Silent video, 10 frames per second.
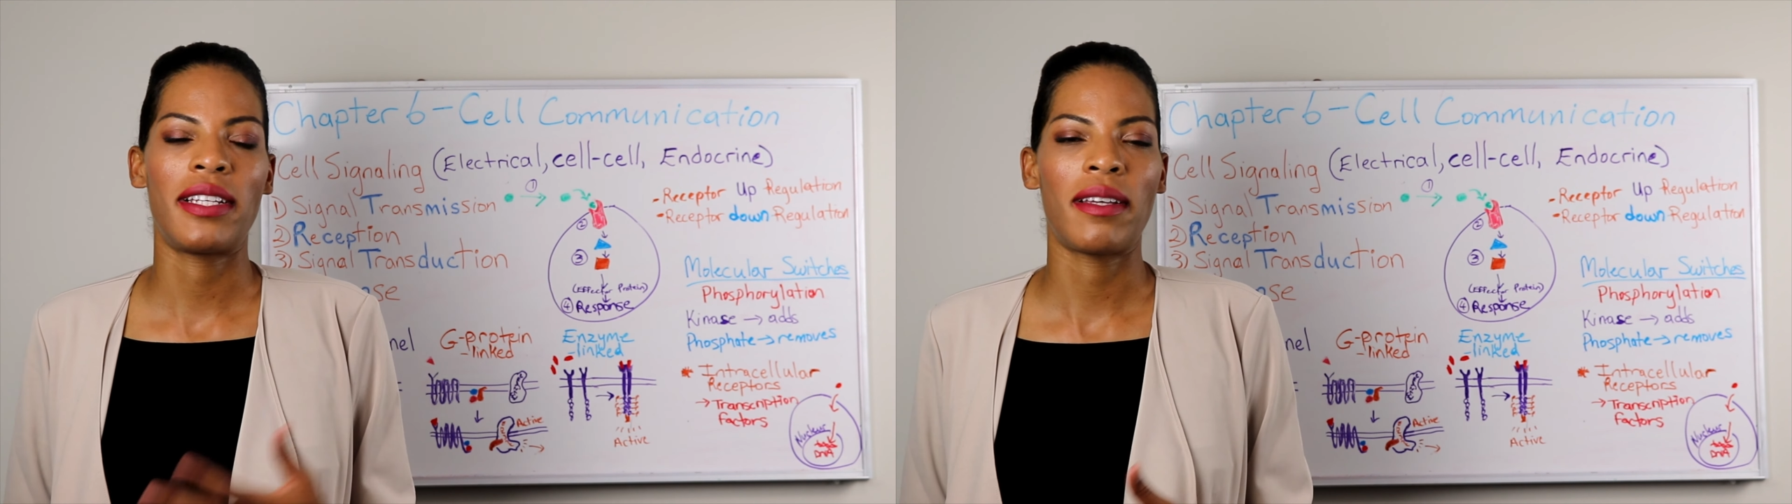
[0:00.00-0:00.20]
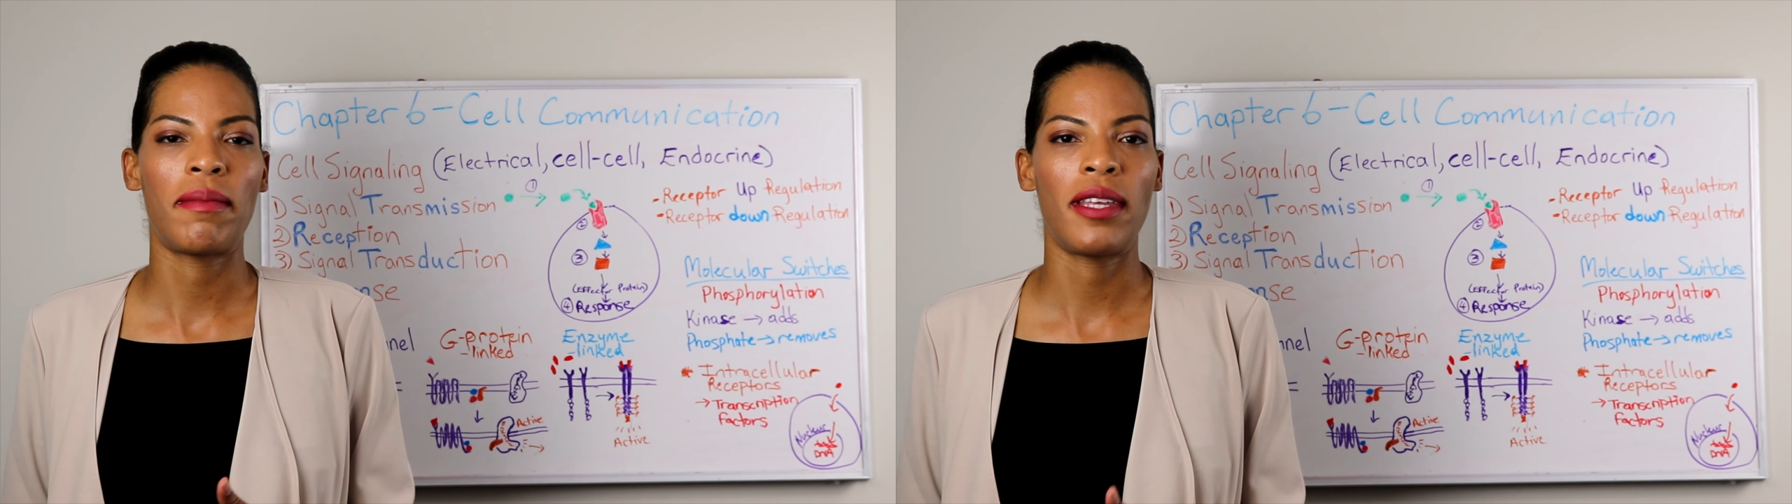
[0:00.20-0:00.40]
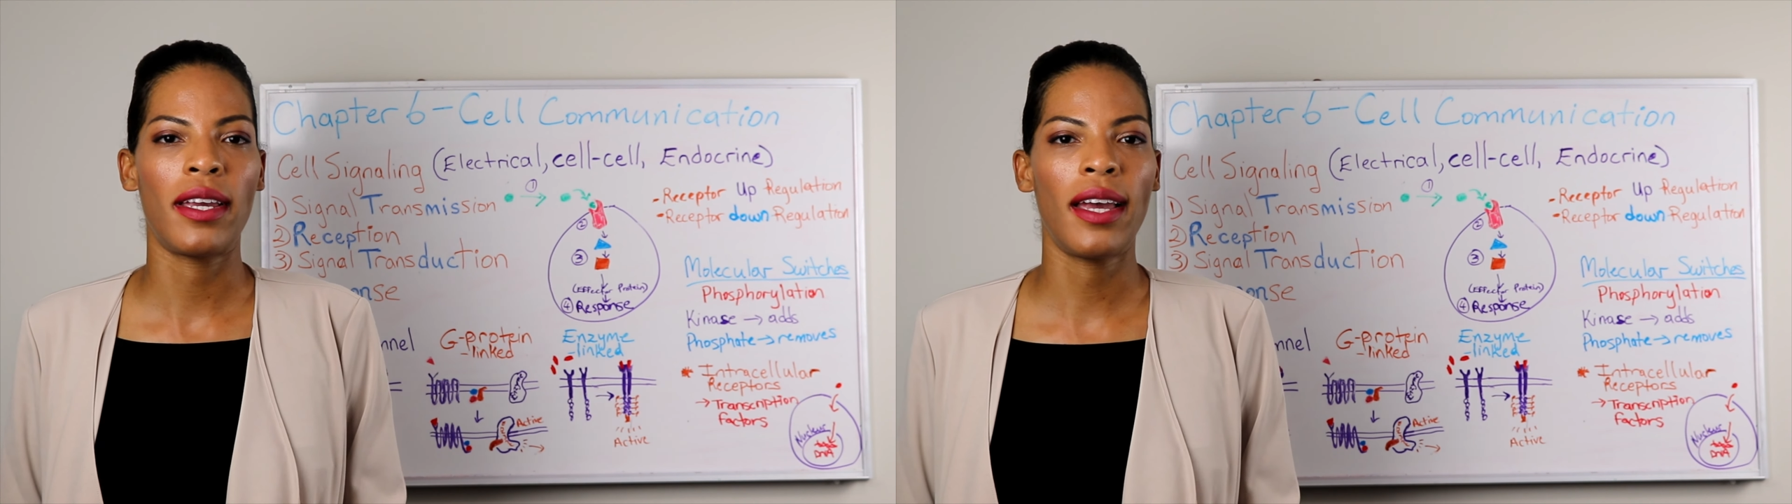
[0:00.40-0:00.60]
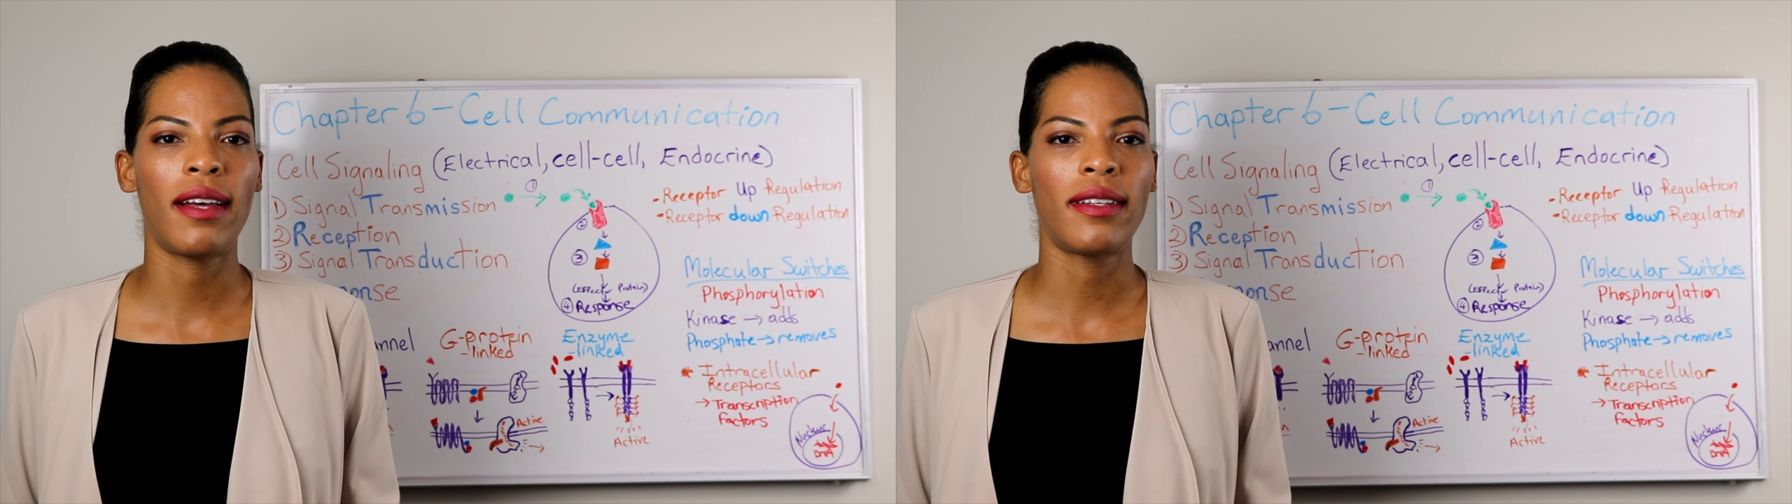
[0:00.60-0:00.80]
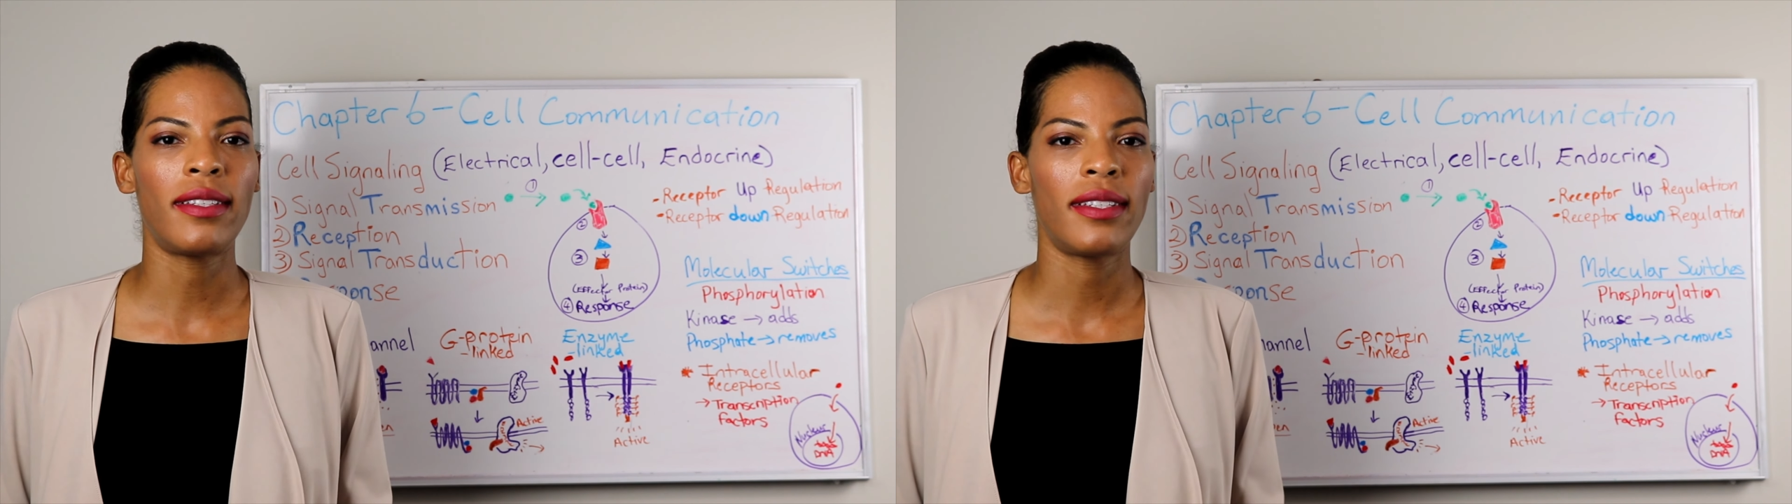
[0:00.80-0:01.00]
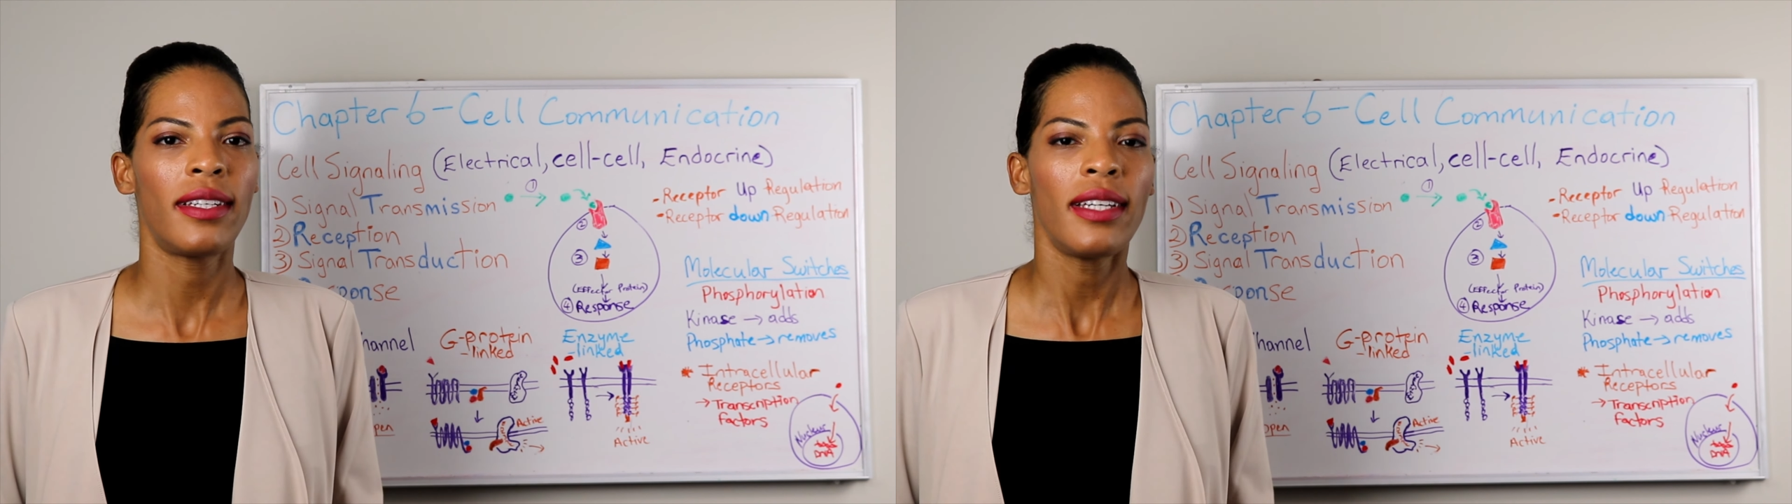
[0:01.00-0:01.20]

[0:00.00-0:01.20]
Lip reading: something else.